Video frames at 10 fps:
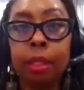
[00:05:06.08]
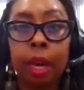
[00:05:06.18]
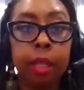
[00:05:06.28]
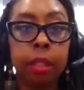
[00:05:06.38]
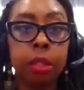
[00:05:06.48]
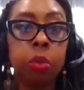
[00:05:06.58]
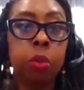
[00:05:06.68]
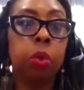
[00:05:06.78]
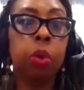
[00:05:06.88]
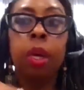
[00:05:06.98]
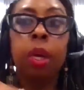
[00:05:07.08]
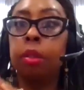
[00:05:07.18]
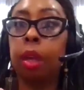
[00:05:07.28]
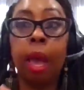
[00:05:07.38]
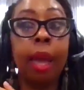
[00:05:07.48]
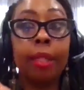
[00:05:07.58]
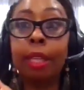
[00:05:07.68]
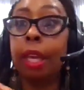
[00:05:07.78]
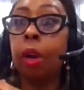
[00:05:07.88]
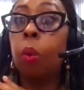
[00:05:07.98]
decided to, hey,
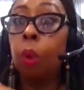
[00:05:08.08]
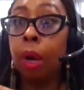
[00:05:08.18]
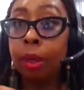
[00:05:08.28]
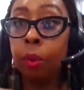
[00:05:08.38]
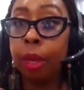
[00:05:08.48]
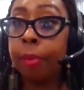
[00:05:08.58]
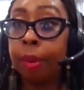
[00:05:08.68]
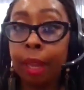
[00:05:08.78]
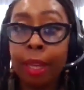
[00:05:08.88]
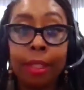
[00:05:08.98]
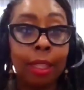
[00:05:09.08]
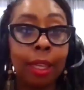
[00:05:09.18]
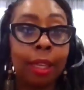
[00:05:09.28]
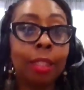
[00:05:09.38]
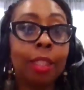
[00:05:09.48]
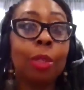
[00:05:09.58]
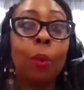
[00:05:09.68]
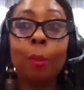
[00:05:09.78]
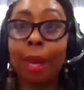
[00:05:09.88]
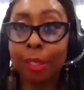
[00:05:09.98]
take a one-way plane ticket
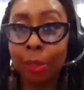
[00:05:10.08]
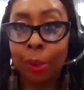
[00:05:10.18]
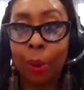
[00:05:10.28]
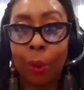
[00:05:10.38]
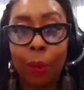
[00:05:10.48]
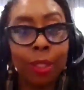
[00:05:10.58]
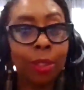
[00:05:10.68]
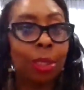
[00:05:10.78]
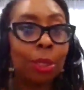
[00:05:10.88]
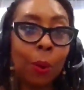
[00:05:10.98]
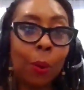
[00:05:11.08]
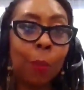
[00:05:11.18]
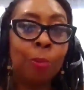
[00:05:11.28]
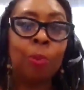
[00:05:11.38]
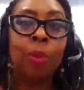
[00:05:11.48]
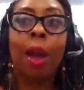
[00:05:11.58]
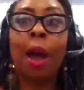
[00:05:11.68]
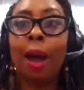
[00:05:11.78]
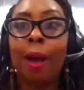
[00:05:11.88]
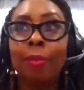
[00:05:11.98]
to Mexico. And so
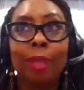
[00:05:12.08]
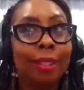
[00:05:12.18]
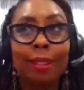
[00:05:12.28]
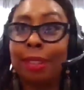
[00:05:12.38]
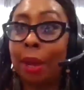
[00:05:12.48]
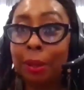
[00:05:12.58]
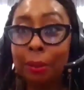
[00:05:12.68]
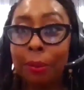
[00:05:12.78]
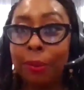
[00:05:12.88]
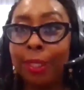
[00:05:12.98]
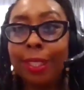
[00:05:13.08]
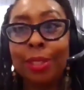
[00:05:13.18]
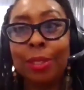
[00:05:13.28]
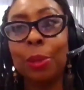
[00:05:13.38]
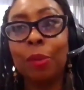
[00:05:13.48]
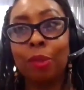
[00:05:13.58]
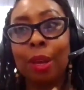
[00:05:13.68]
that's exactly what we did. So